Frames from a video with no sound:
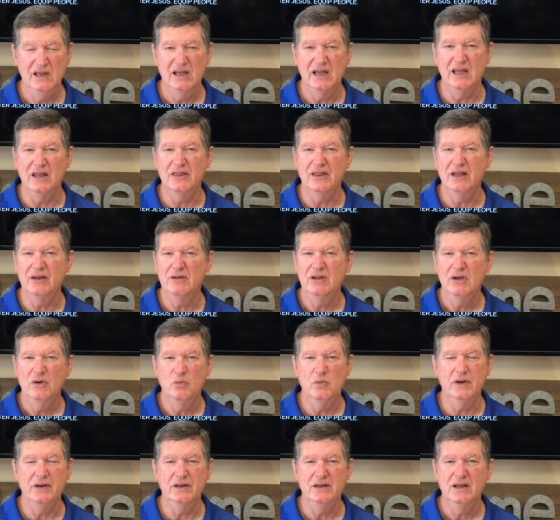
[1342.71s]
And that
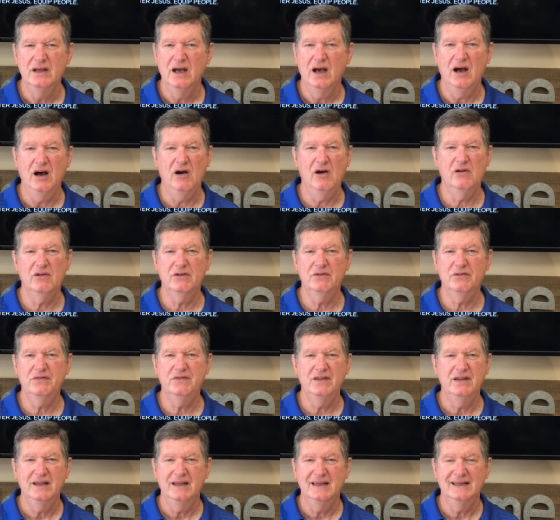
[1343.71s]
when all of,
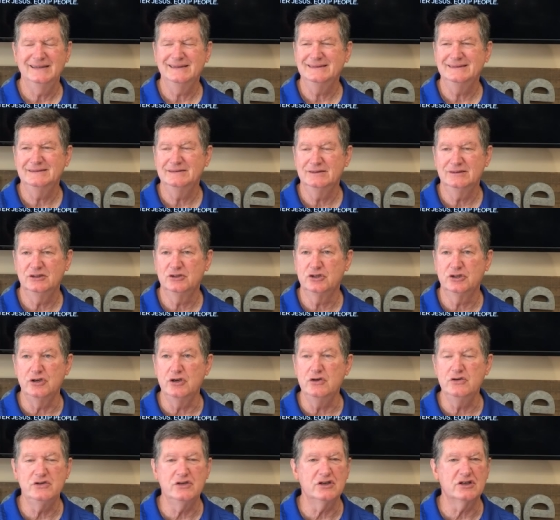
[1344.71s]
the,
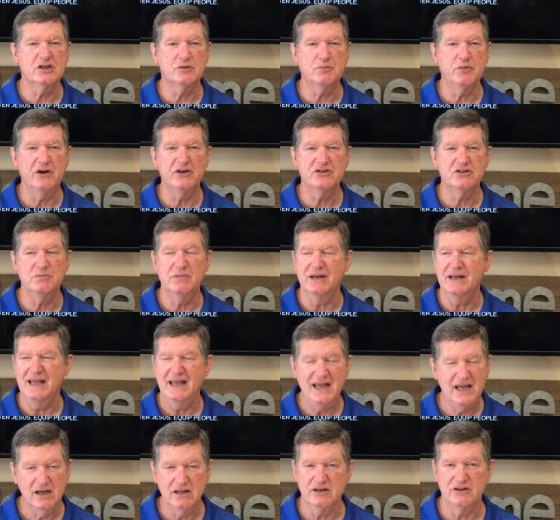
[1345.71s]
excuse the expression, but
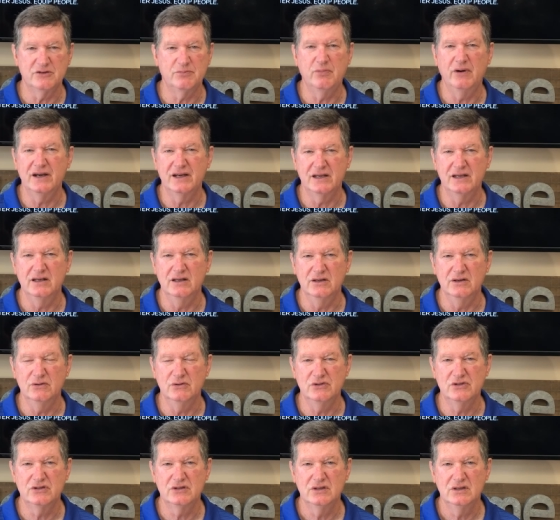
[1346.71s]
hell is breaking
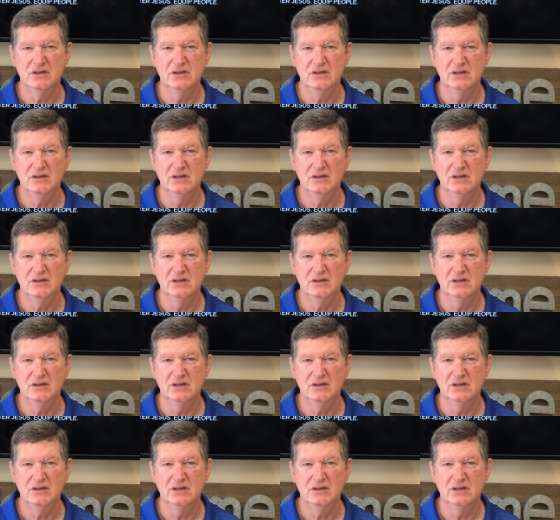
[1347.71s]
loose